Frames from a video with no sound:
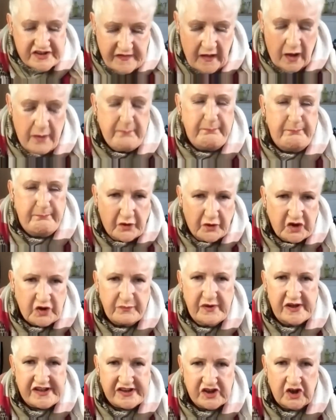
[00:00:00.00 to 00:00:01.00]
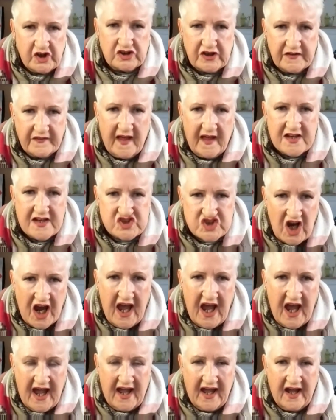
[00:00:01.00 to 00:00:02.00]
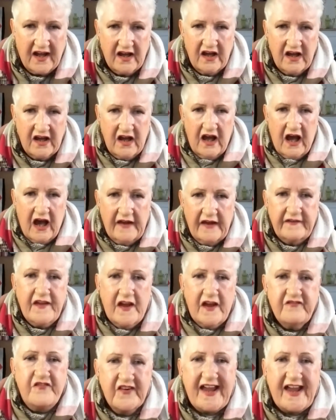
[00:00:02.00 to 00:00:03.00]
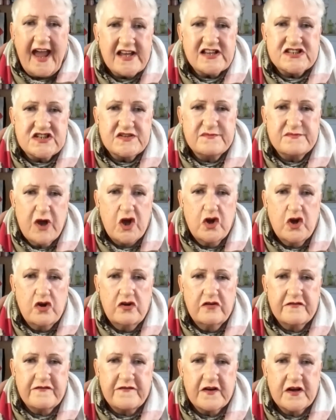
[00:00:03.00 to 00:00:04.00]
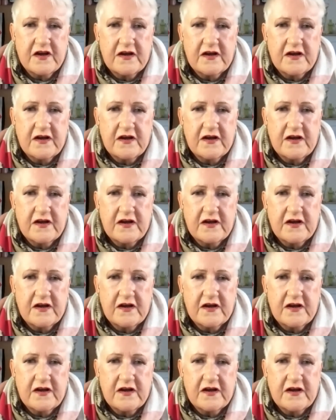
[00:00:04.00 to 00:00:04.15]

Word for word: their bottom is stuck to their chair and they forget to move.